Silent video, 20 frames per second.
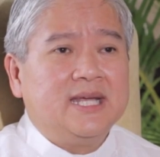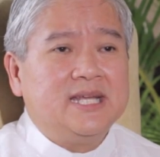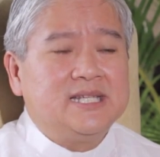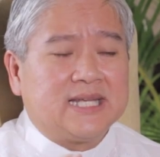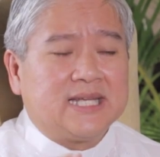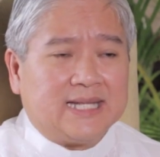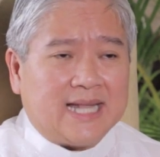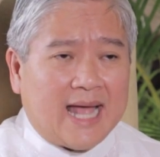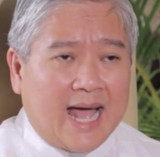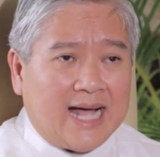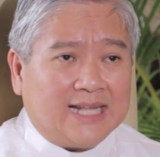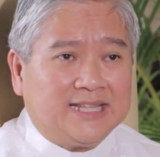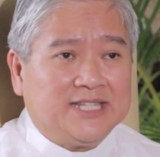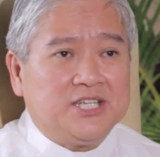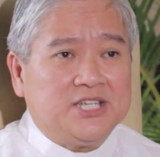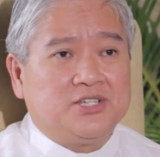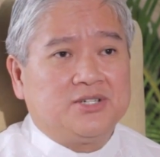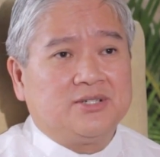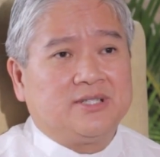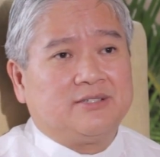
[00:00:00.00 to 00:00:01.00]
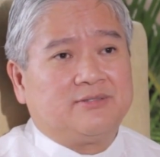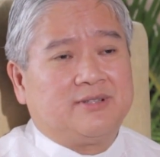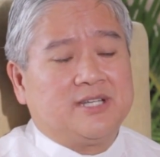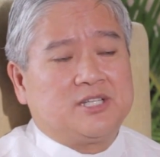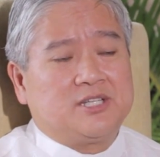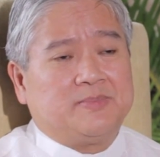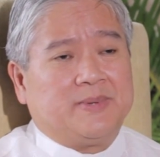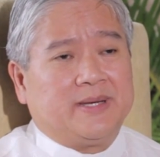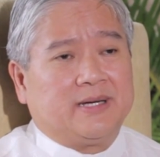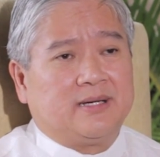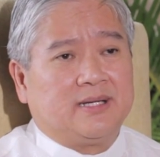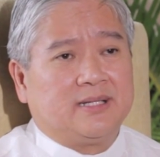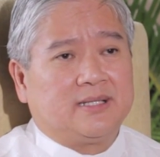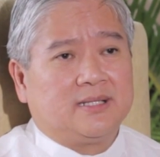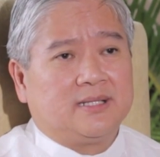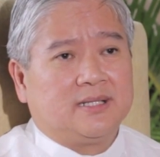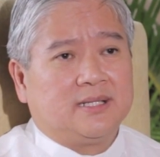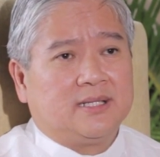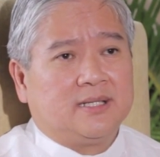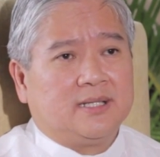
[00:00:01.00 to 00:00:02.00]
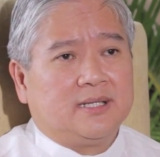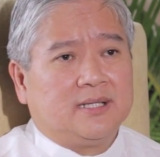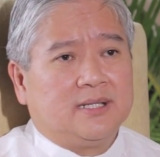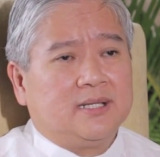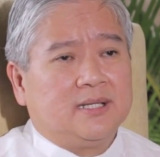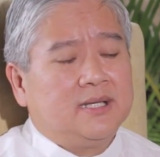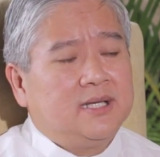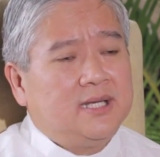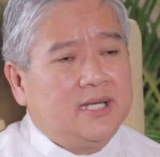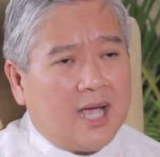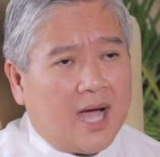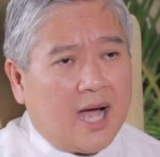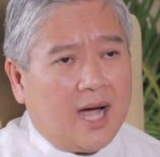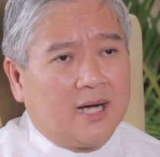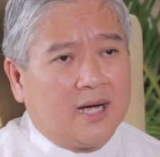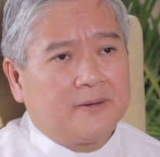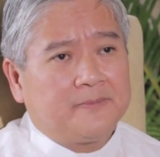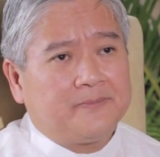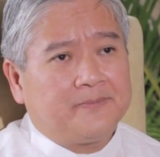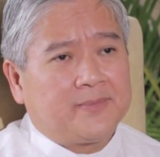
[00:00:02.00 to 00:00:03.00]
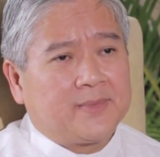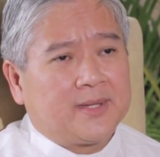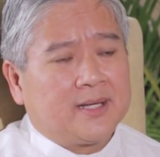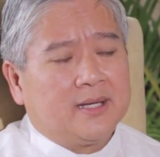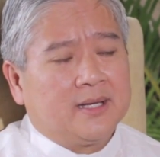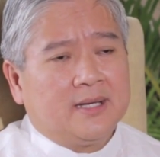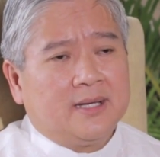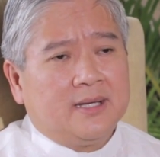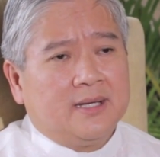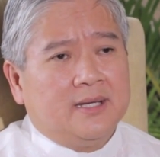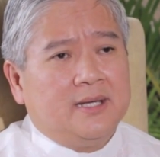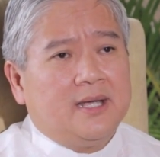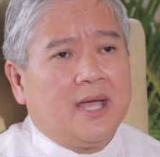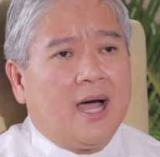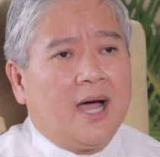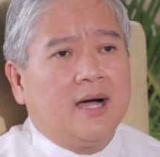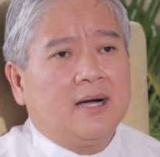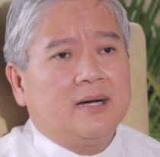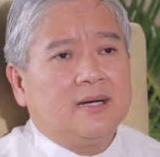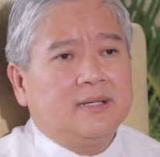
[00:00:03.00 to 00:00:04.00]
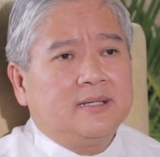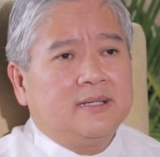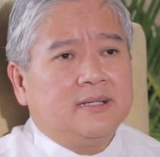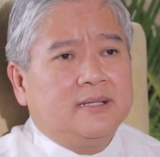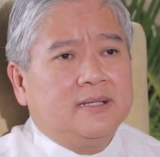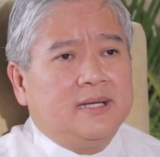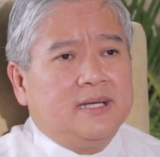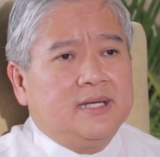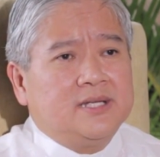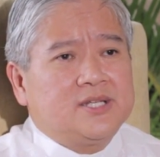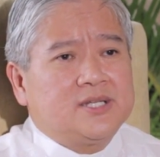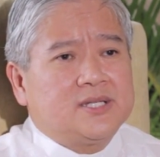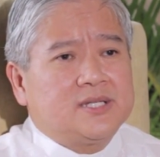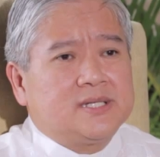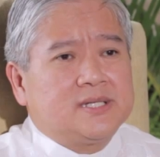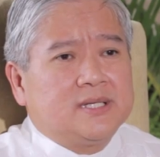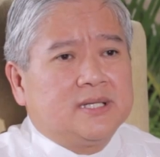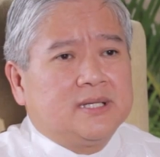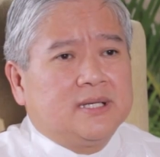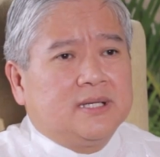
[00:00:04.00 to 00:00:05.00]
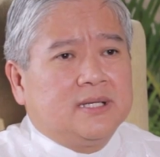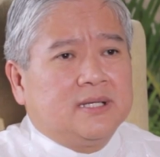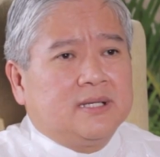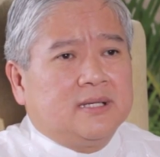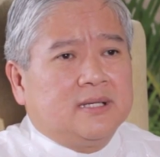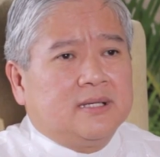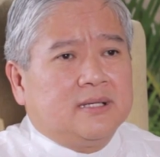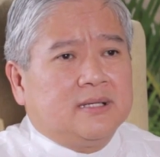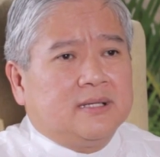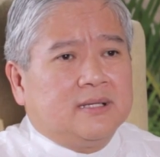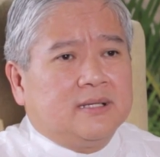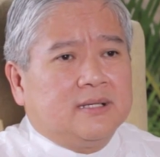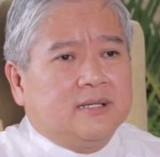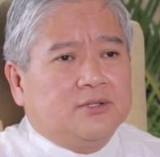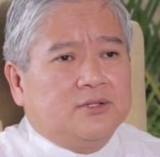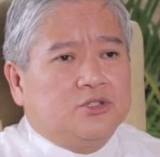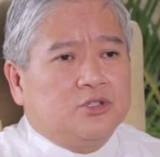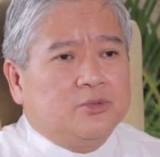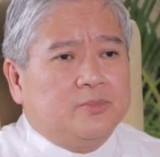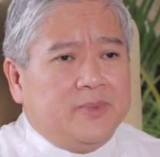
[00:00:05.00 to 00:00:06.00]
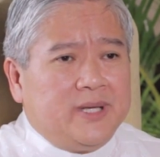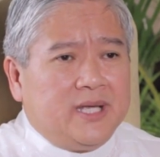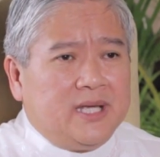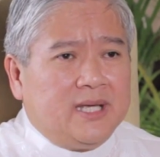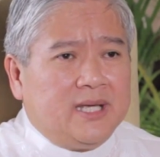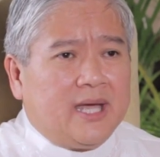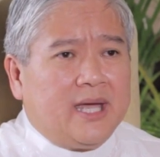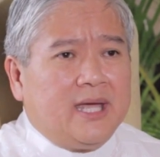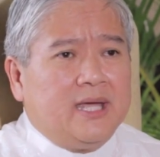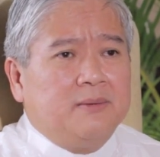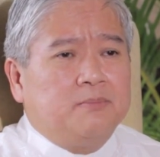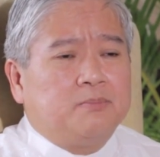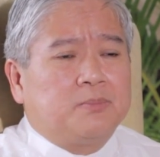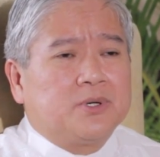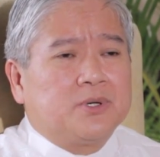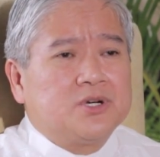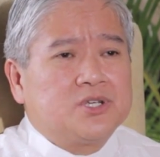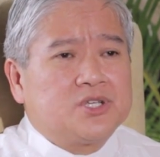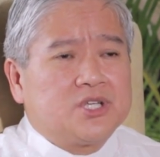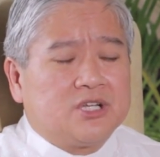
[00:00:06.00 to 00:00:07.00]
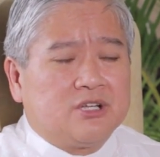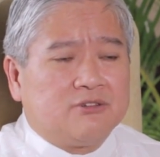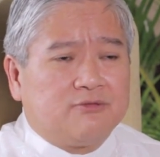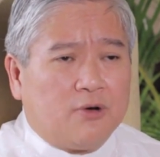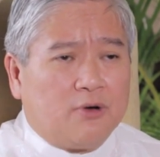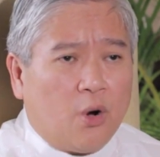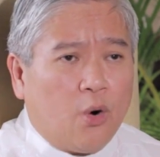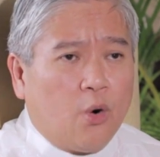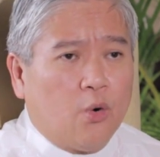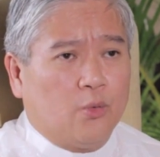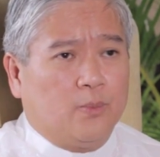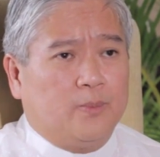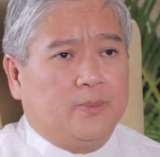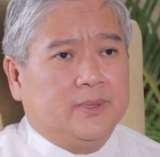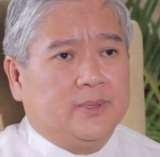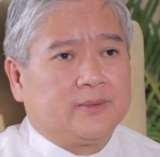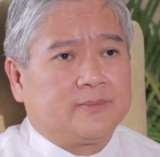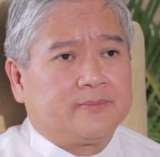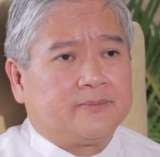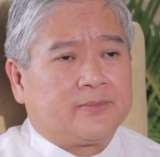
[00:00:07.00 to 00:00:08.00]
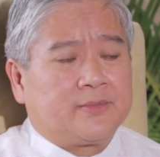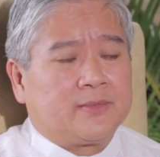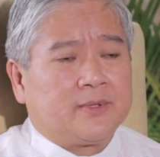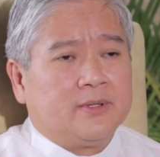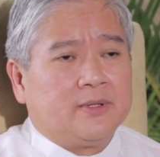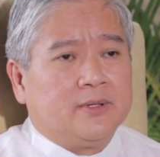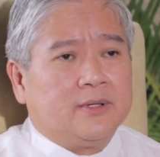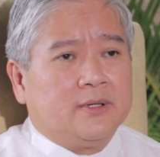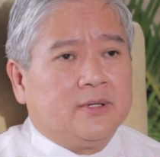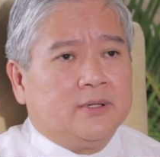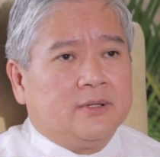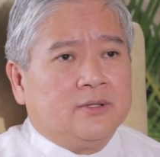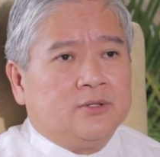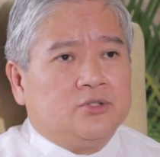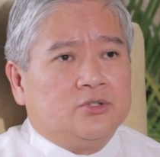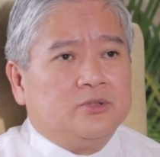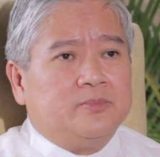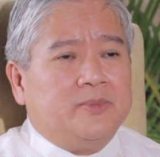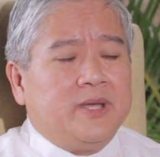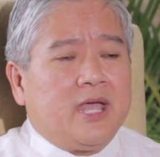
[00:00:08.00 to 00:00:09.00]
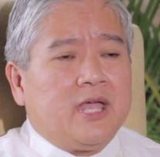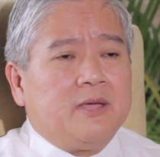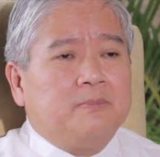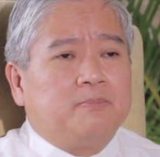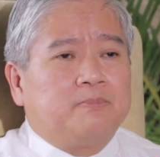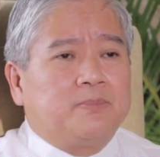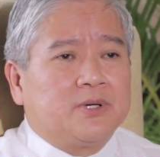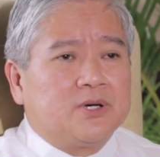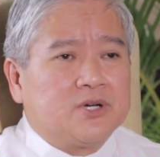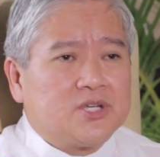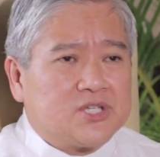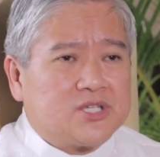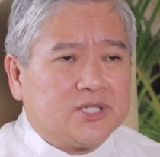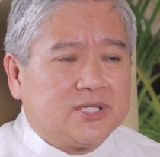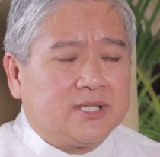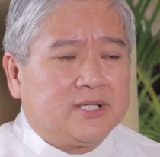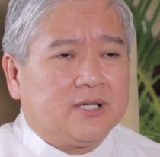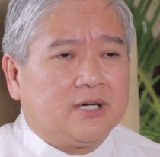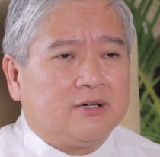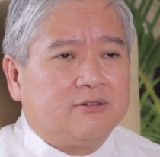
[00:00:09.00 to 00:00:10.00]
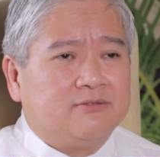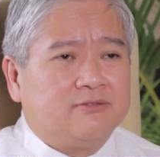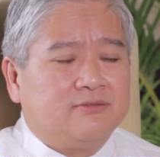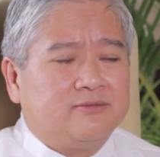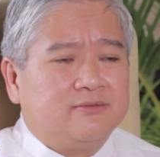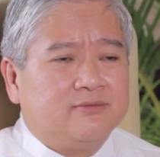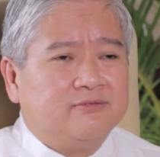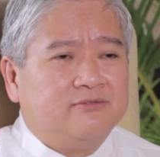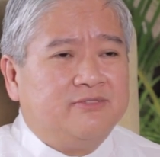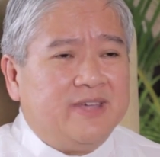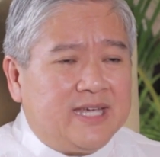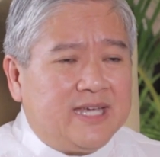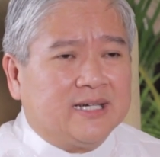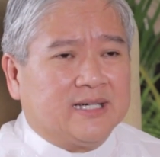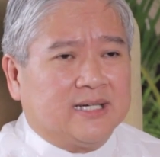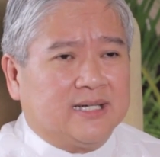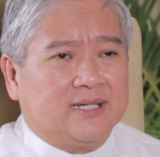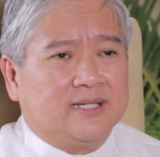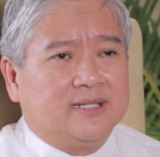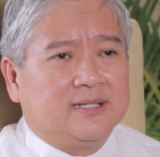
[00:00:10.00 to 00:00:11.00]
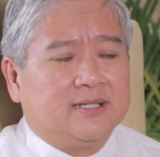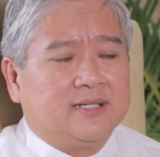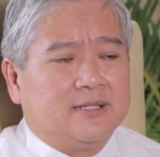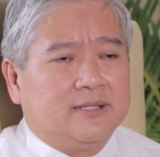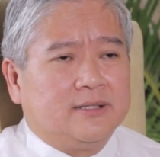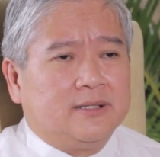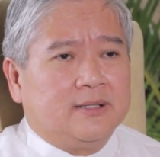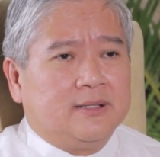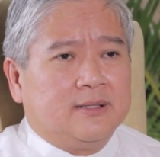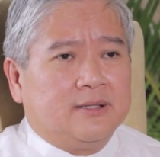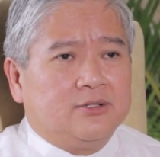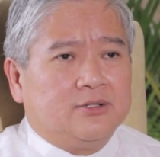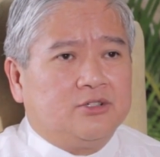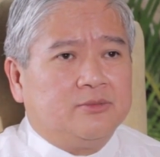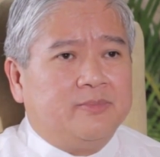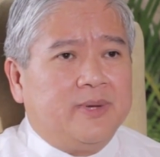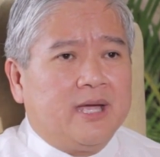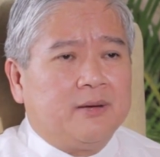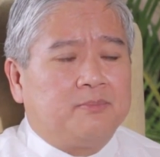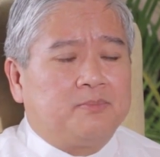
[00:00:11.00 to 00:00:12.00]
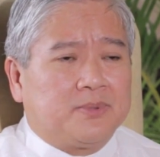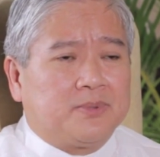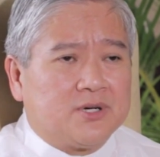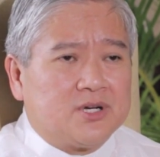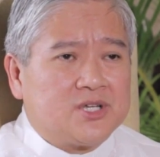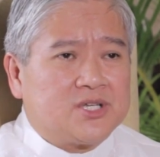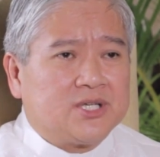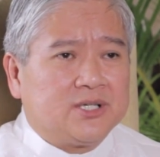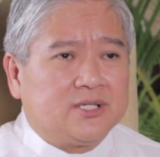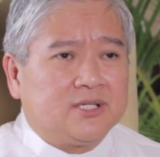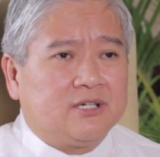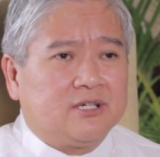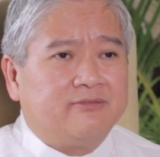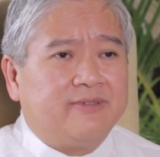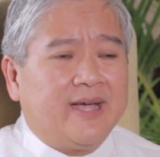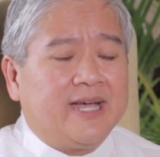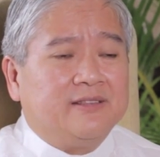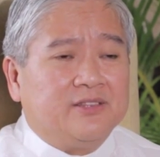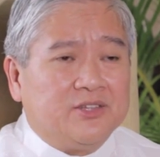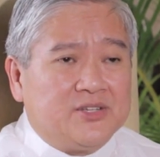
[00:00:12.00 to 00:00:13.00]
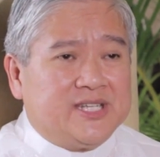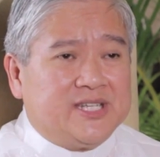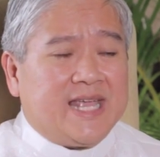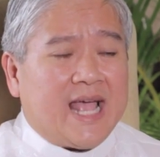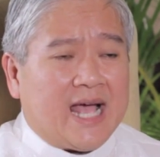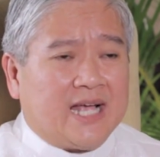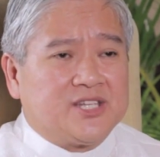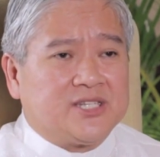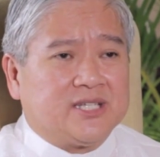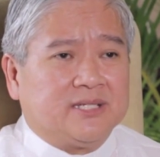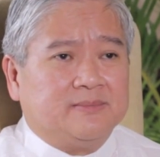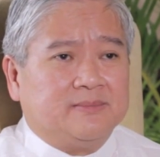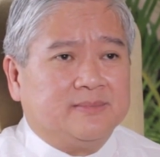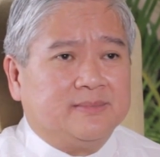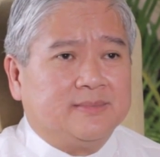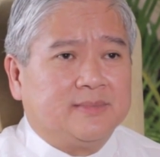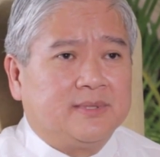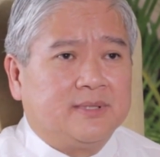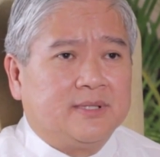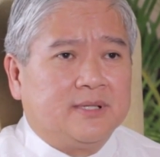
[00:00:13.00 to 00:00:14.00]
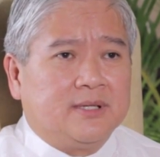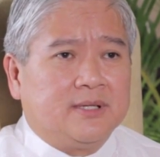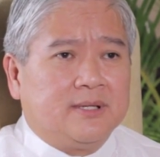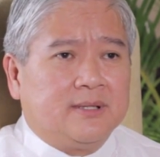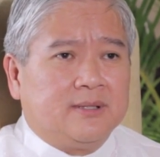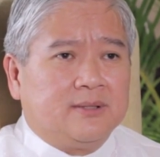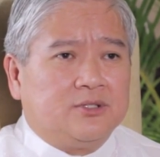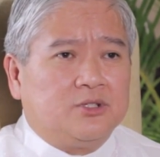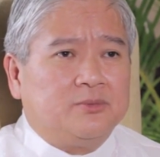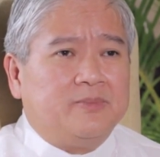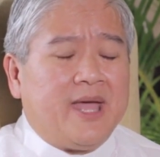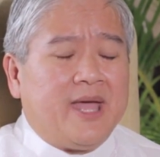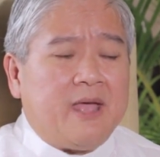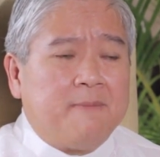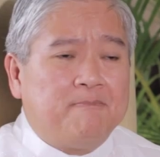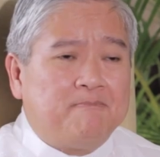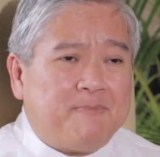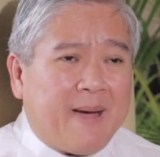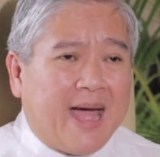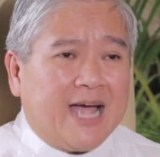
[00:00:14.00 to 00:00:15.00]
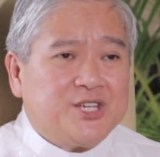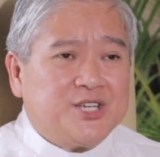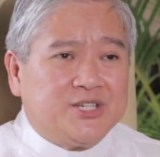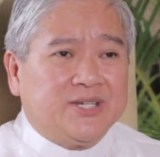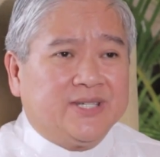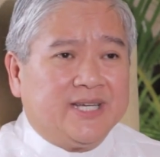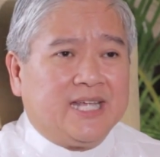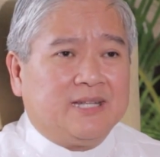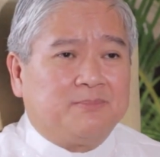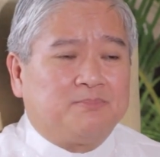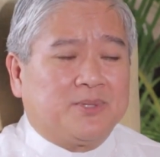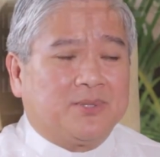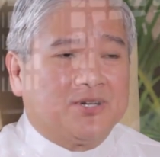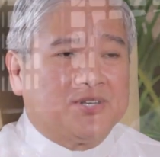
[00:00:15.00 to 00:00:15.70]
is an attitude of the Spirit, young is to be a person of hope, to be a person of vigor, to be a person of enthusiasm, to be a passionate